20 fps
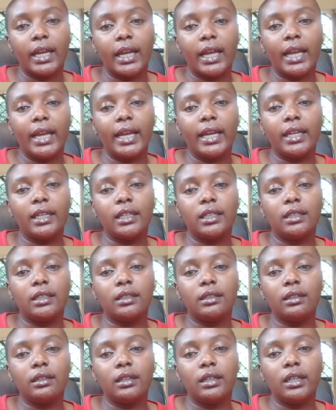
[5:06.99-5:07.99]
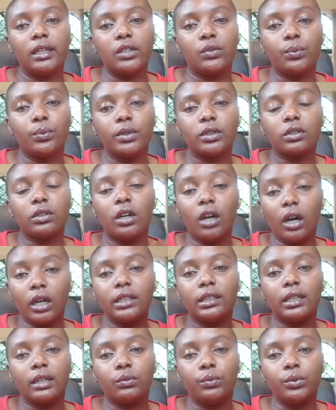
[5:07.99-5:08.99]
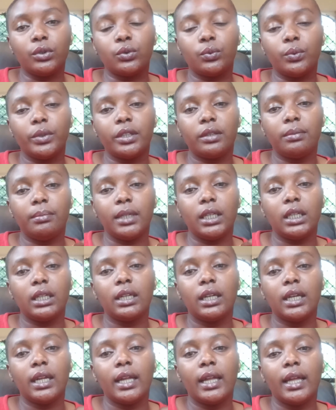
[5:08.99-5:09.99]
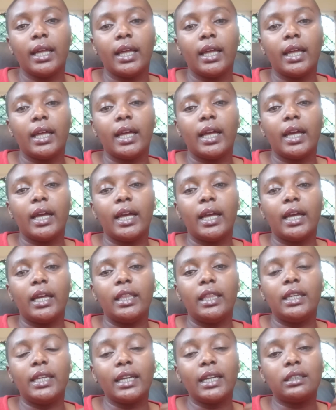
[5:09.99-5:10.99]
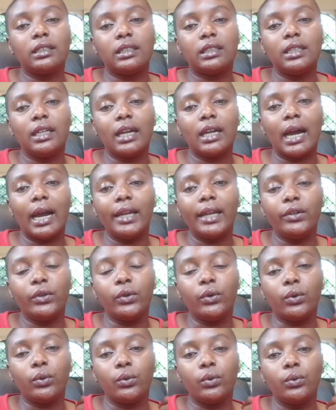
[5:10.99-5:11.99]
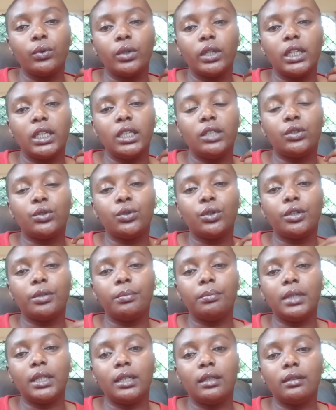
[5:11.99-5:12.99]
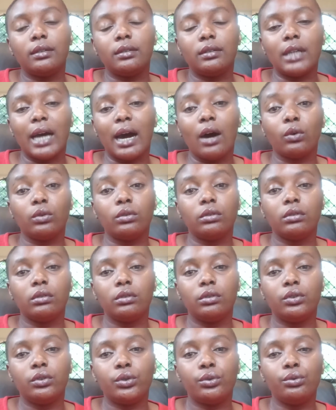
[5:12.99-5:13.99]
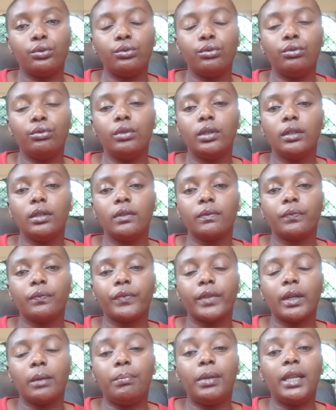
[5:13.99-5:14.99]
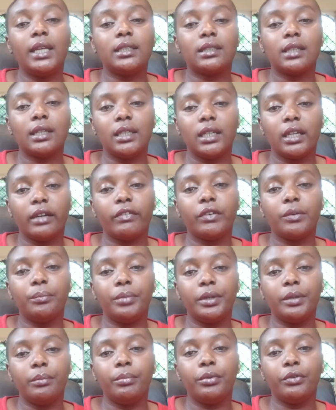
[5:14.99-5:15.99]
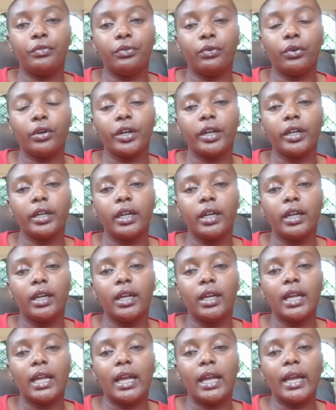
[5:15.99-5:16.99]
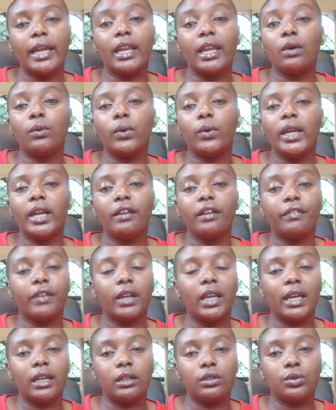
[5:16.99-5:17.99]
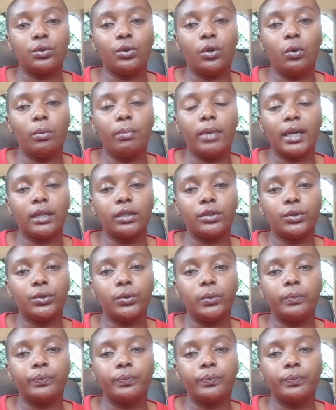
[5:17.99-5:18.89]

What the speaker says: And it was God that was with me. Next thing I know, he took me down to a place I'd never been before and I would never like to go back to.